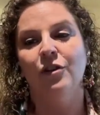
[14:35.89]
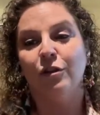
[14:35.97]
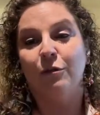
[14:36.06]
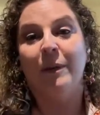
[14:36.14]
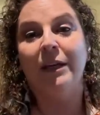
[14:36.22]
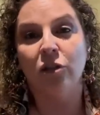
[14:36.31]

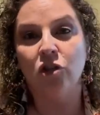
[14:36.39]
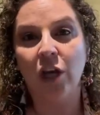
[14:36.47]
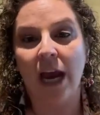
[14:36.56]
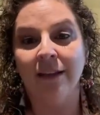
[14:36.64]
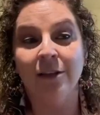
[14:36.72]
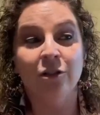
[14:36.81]
So the biggest
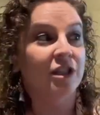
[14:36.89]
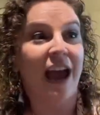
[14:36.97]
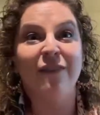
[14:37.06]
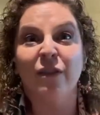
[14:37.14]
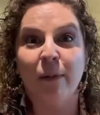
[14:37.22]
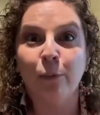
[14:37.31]
challenge is
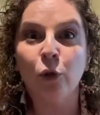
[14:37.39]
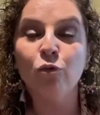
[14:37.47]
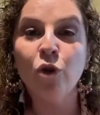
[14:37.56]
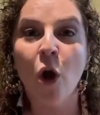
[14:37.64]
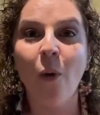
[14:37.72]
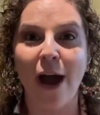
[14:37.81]
having people
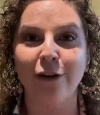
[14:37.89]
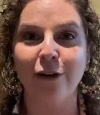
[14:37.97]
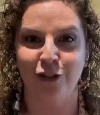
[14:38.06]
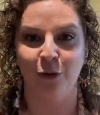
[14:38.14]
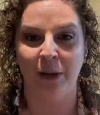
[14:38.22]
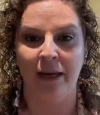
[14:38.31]
who know how
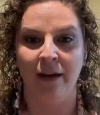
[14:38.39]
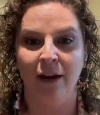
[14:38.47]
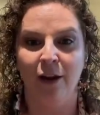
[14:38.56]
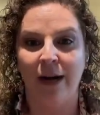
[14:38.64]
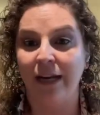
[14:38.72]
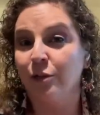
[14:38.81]
to do it,
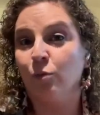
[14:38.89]
right?